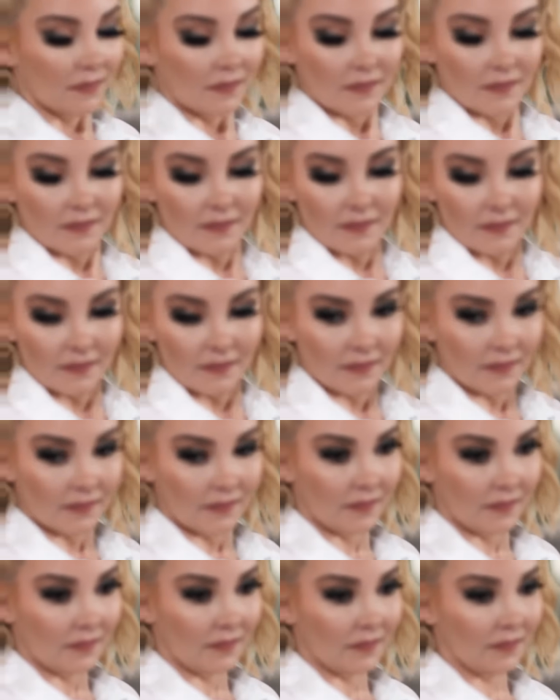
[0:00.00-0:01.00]

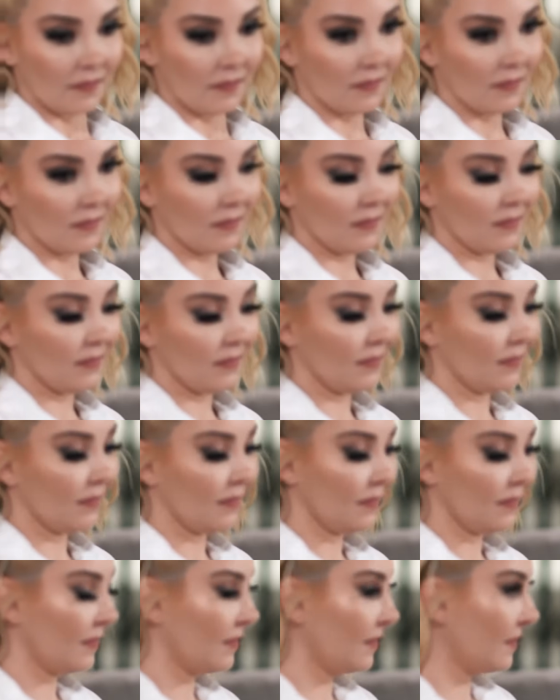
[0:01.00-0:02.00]

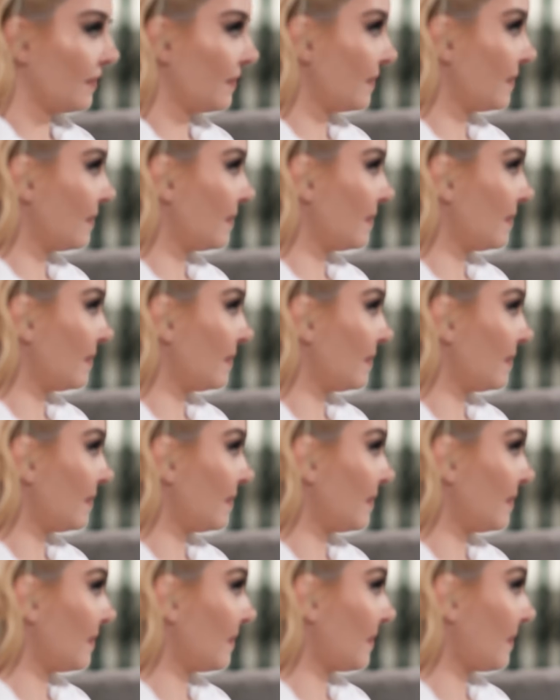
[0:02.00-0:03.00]

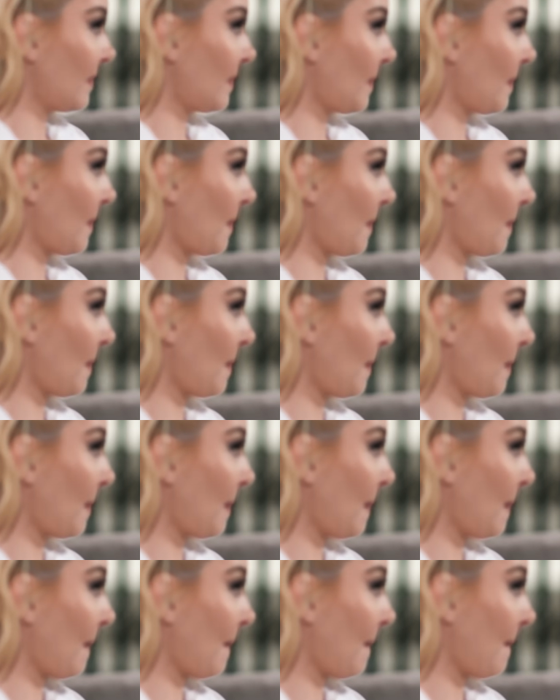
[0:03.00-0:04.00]

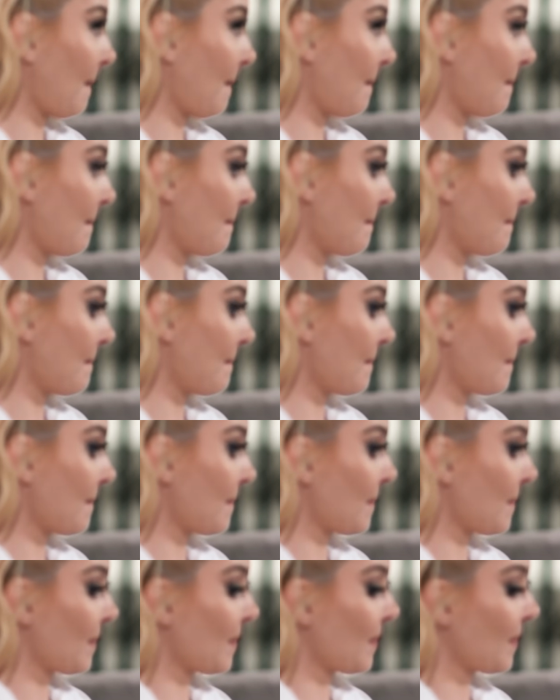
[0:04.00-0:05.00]

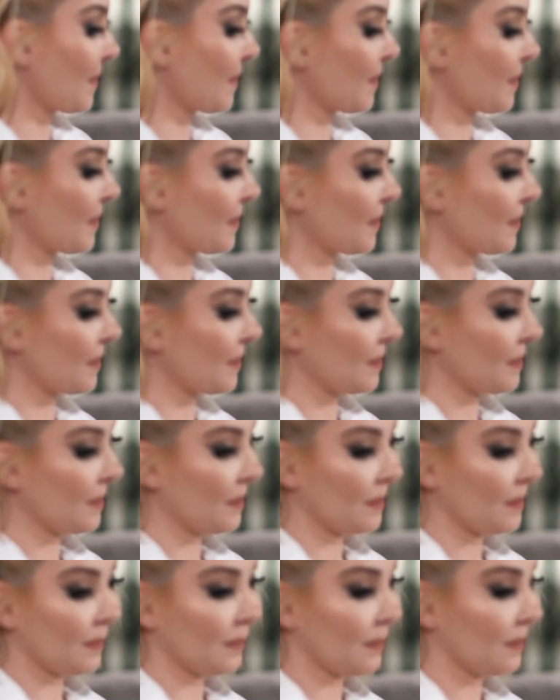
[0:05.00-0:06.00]

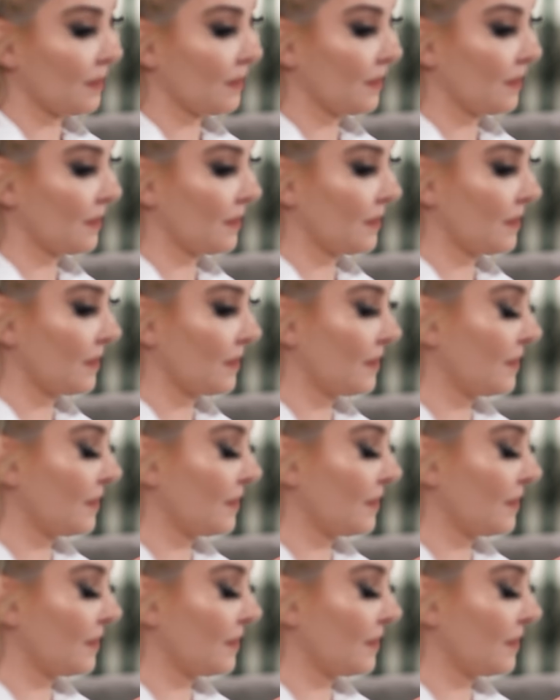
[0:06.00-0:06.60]
No words are spoken by the person on screen.